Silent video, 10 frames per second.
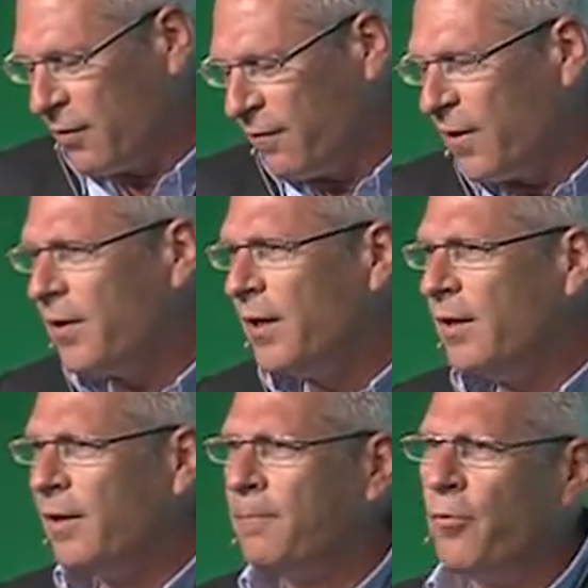are
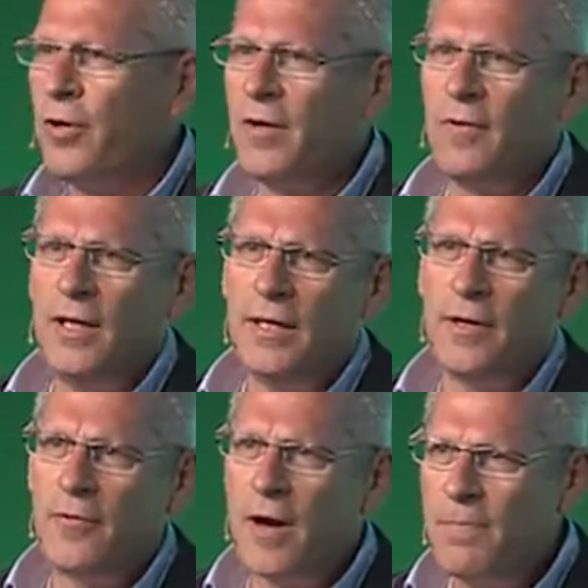very important
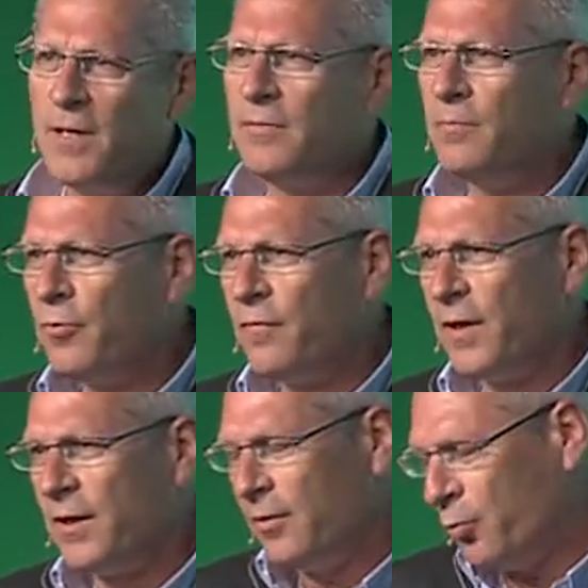in a rapid
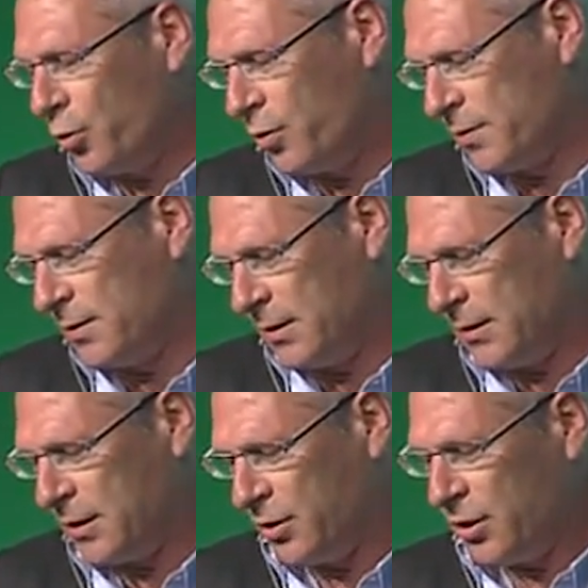moving world.
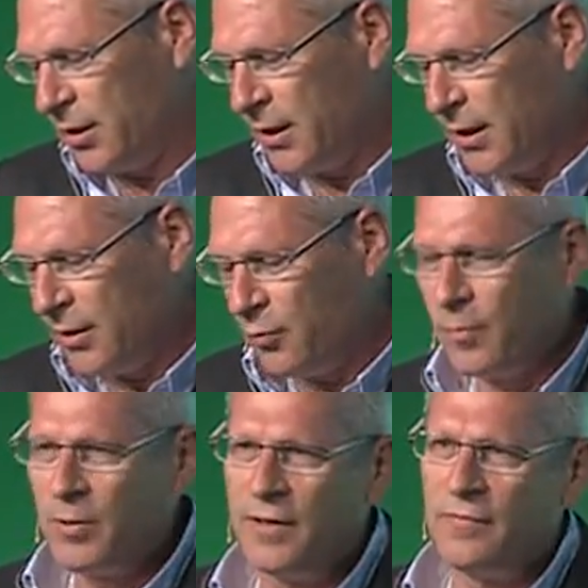Essentially,
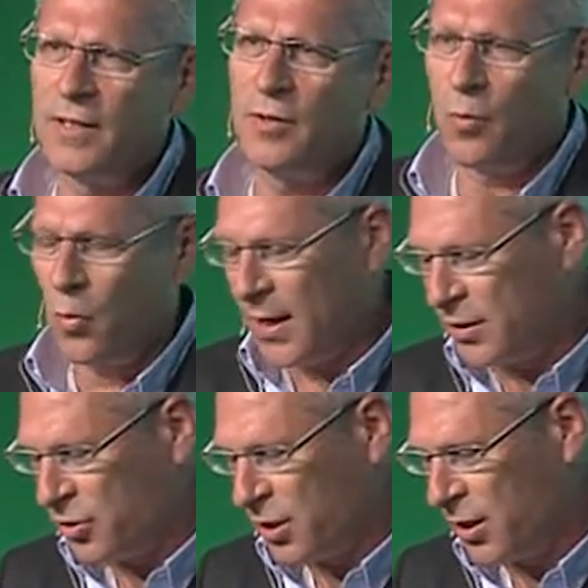we believe that a
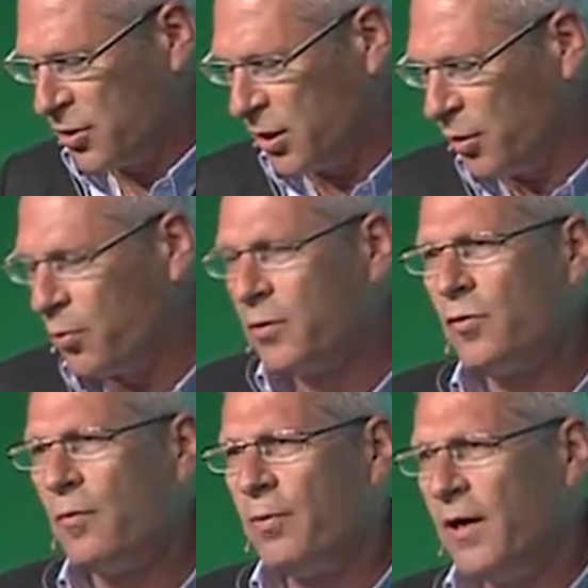wise change equal
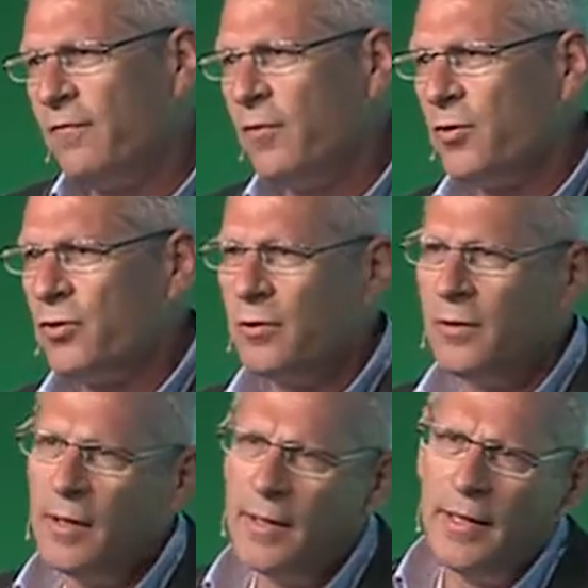to a bright
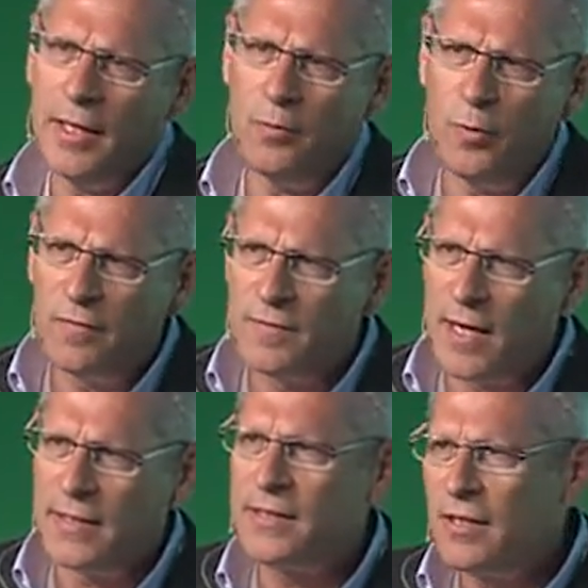future, and we've
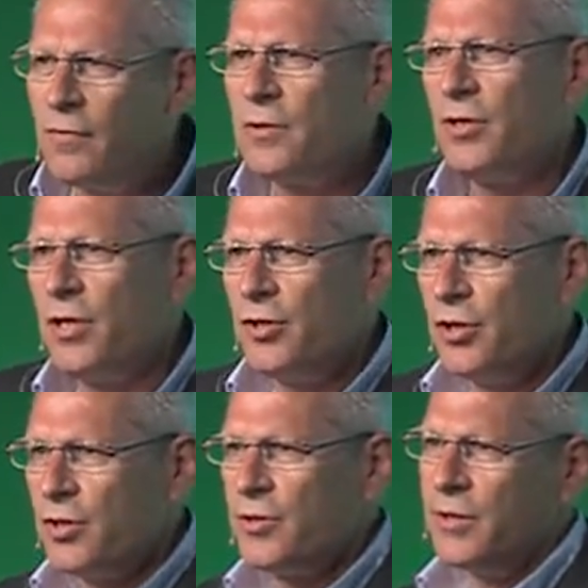done several
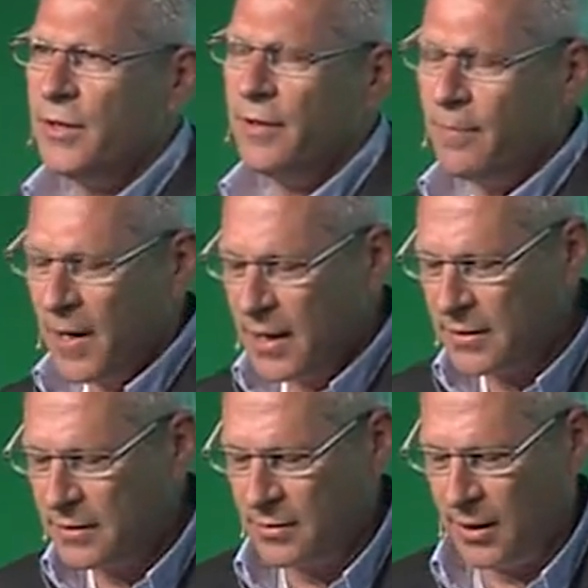changes in the
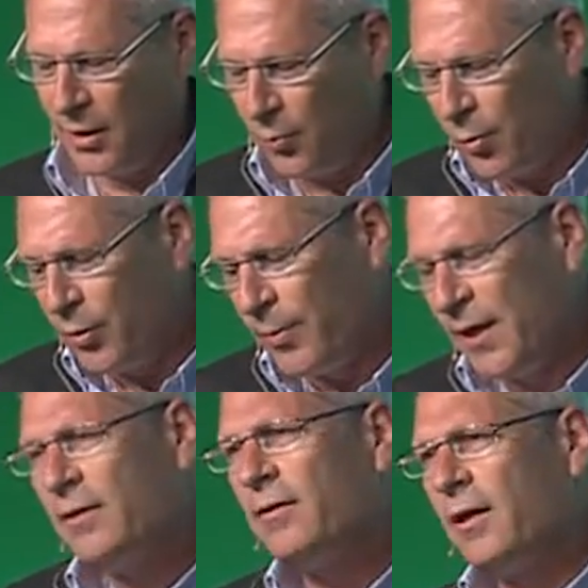past, and we will
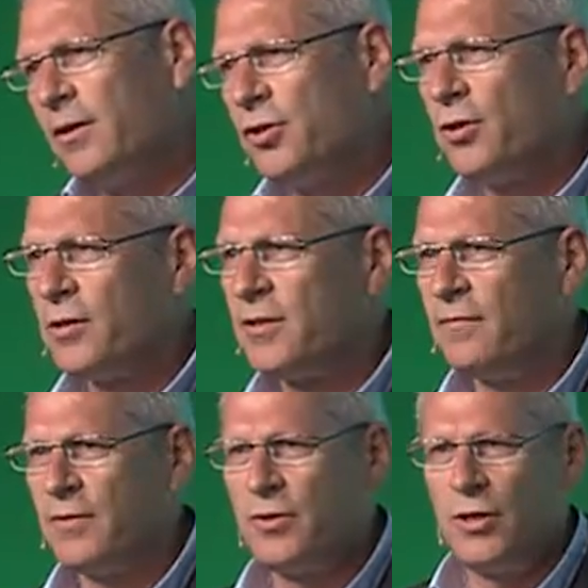make additional
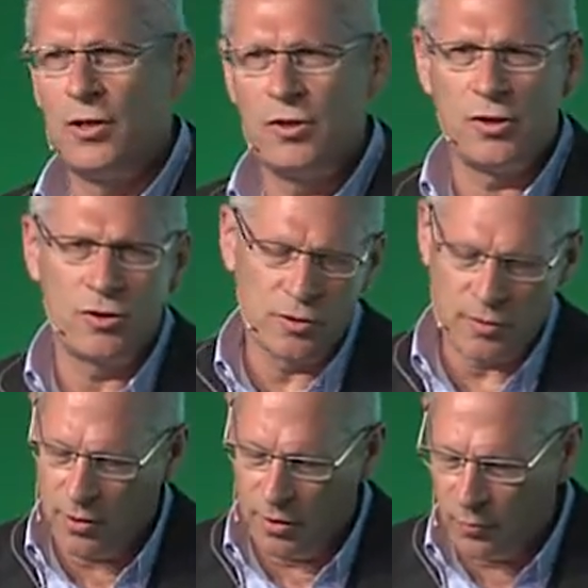several changes
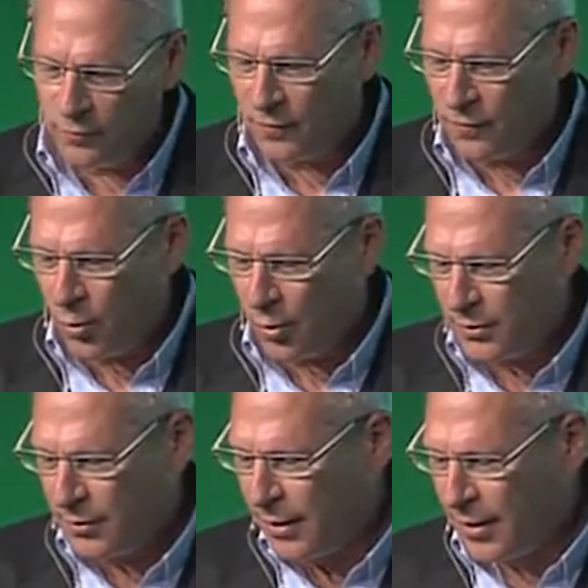uh, moving forward.